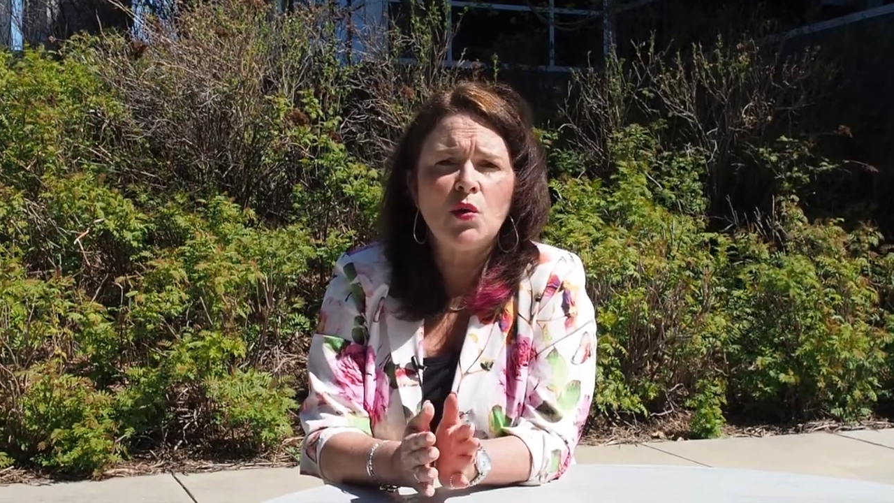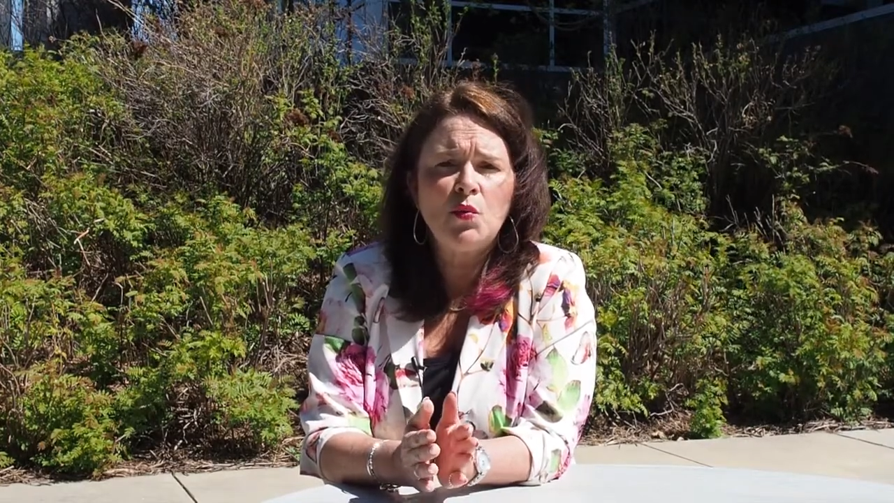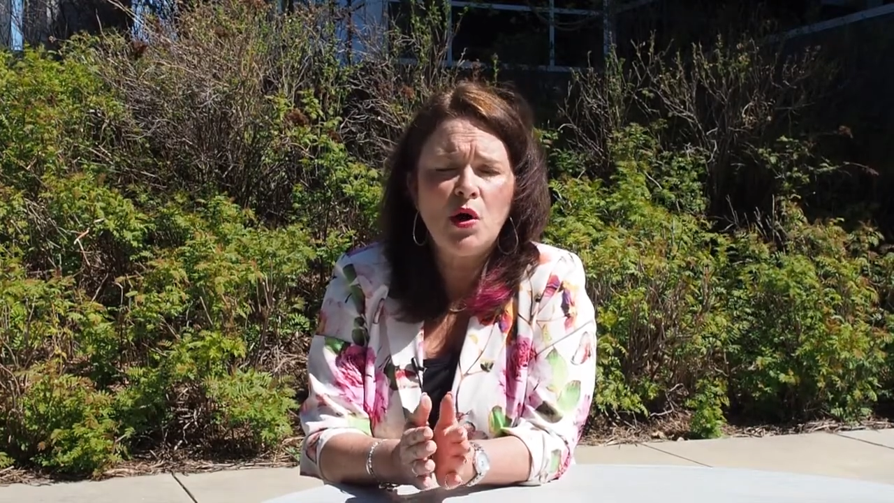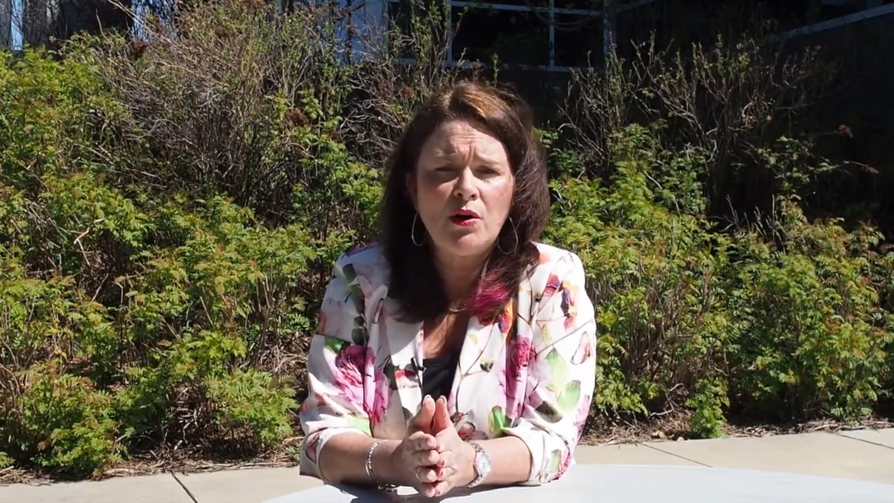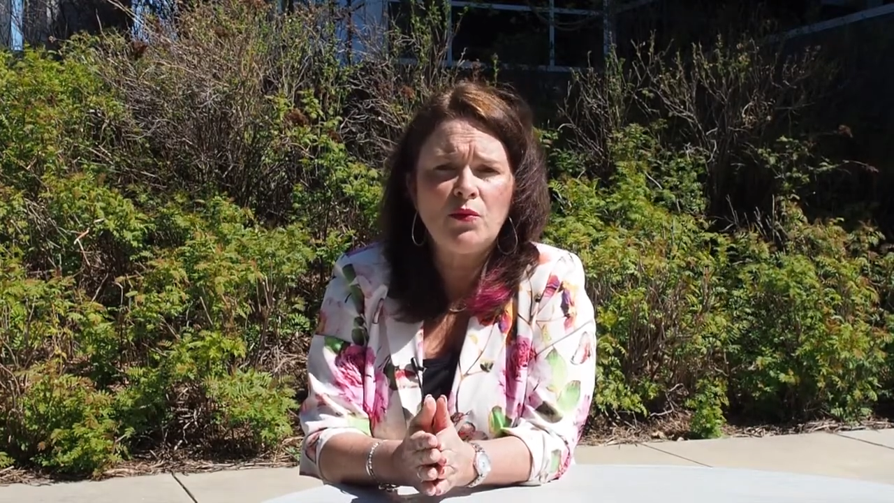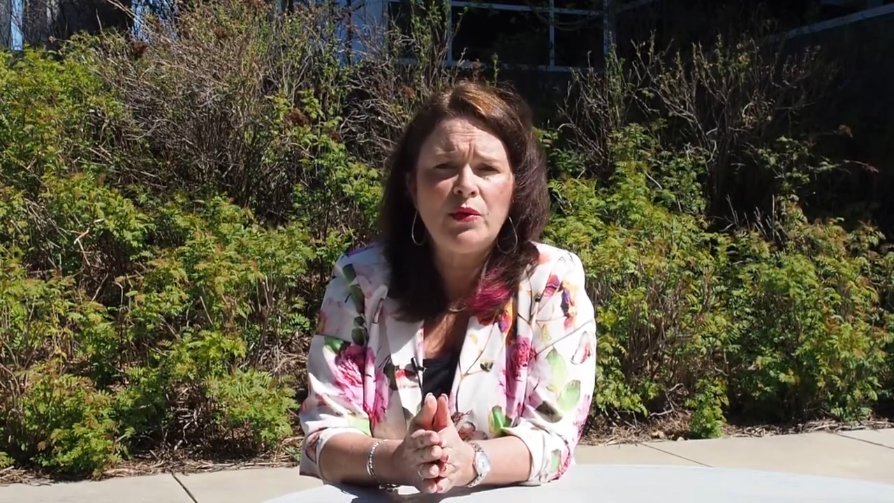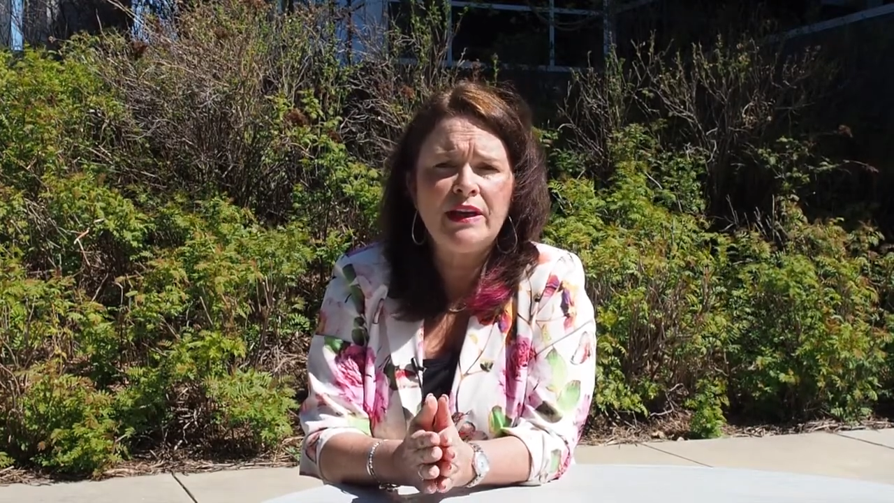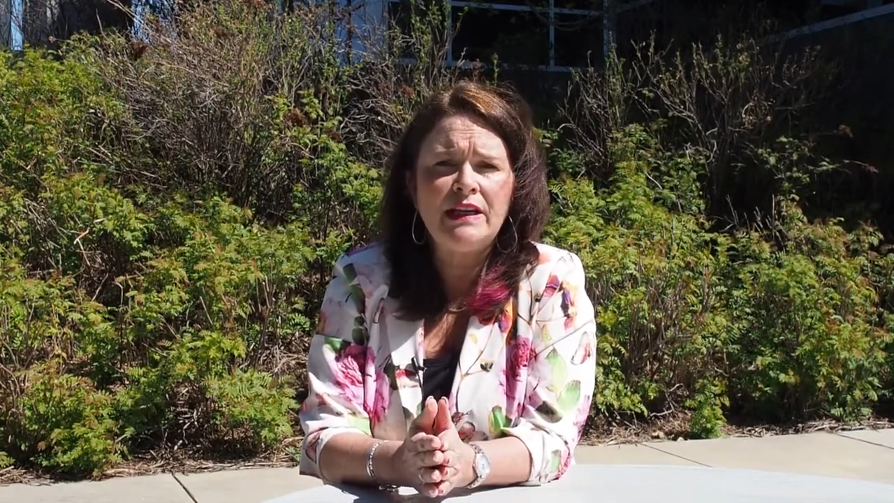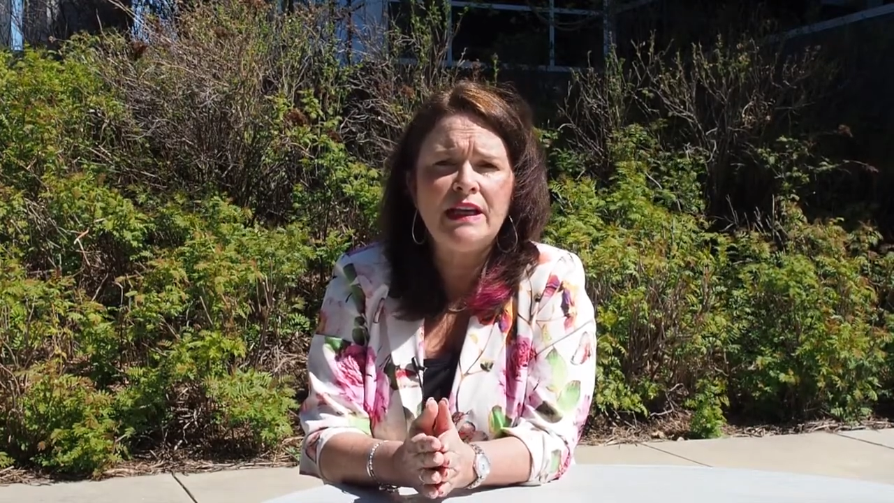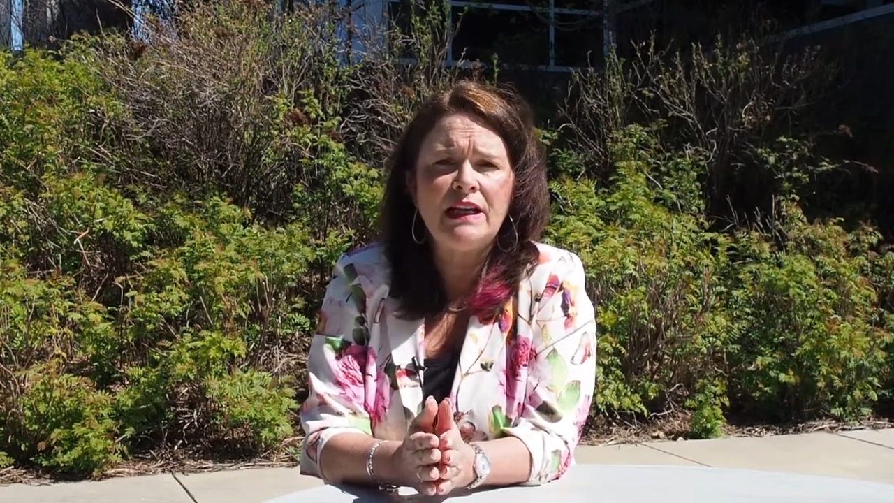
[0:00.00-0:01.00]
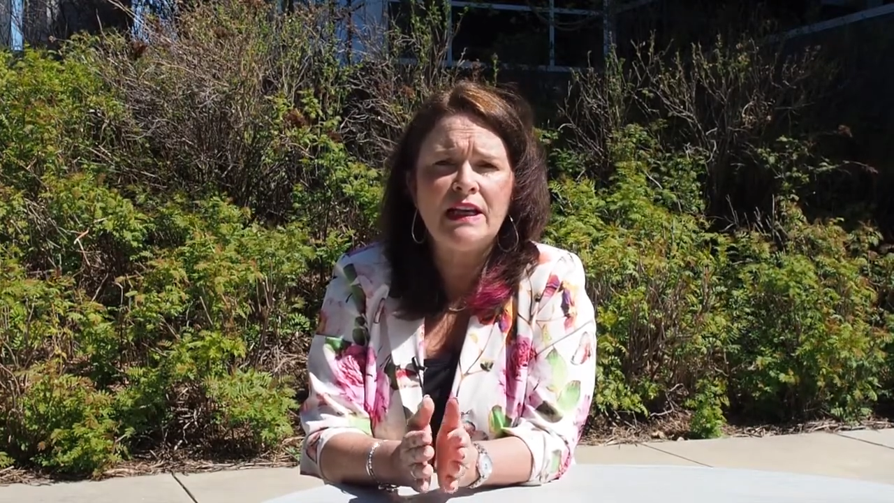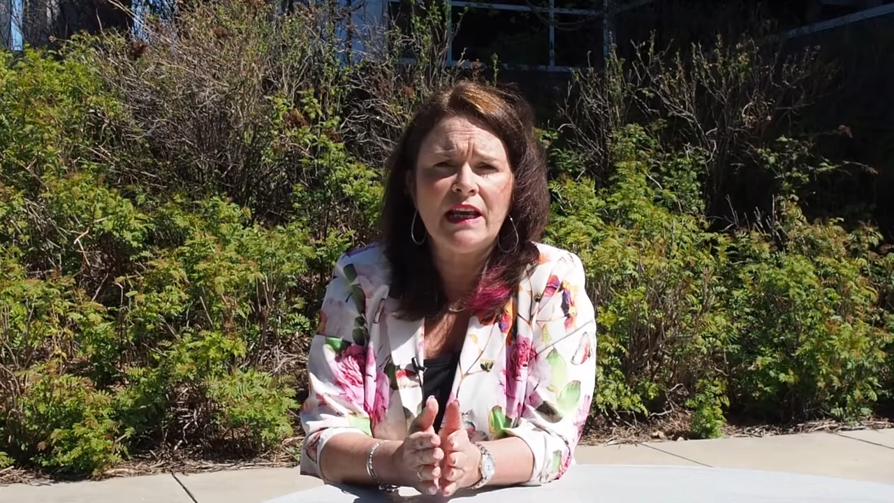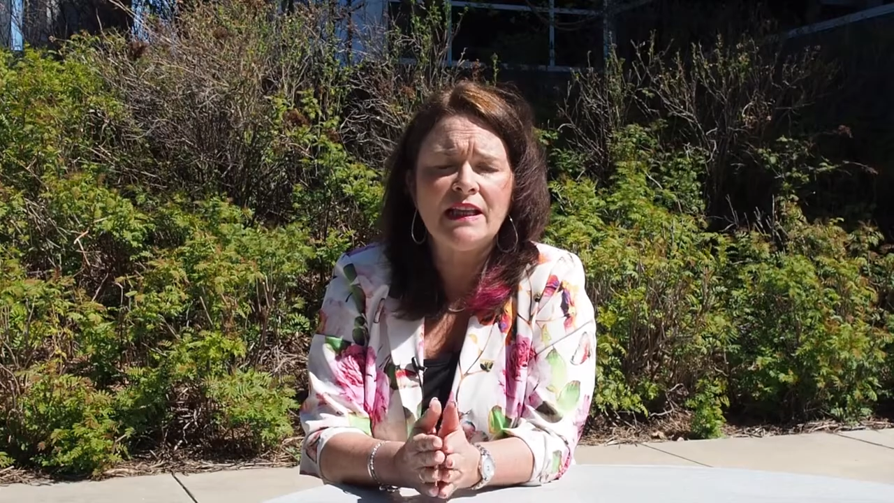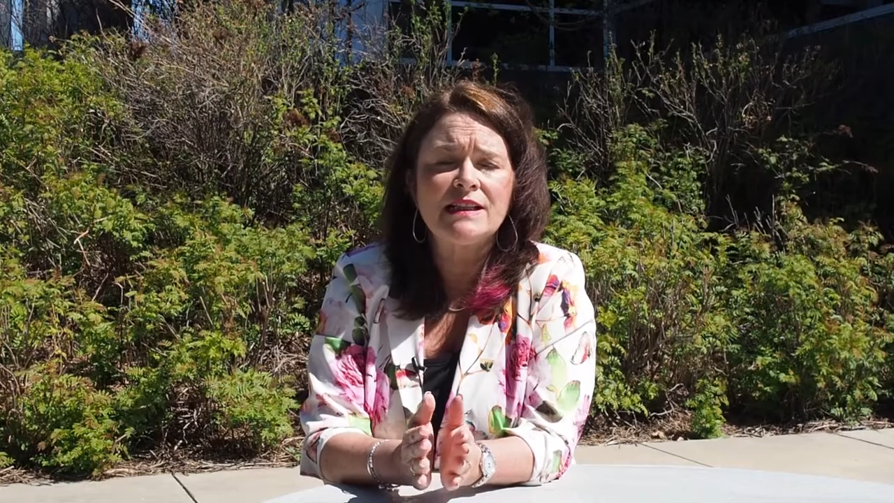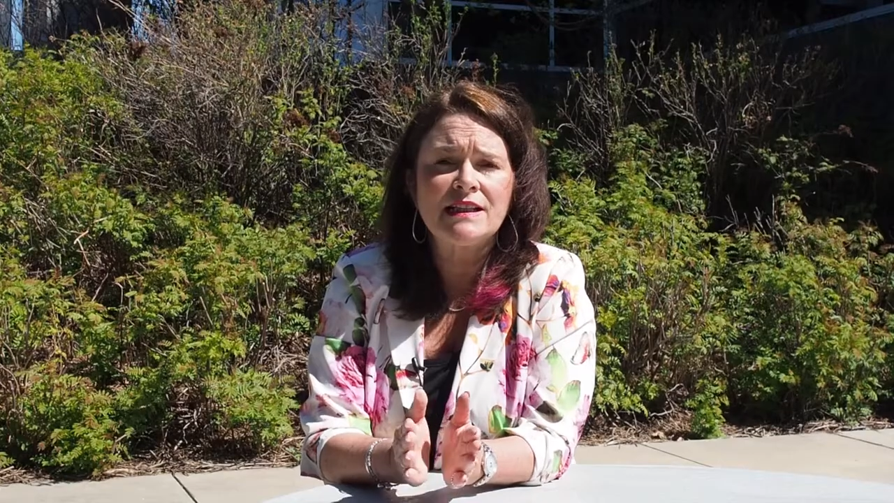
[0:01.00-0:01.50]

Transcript: What we need is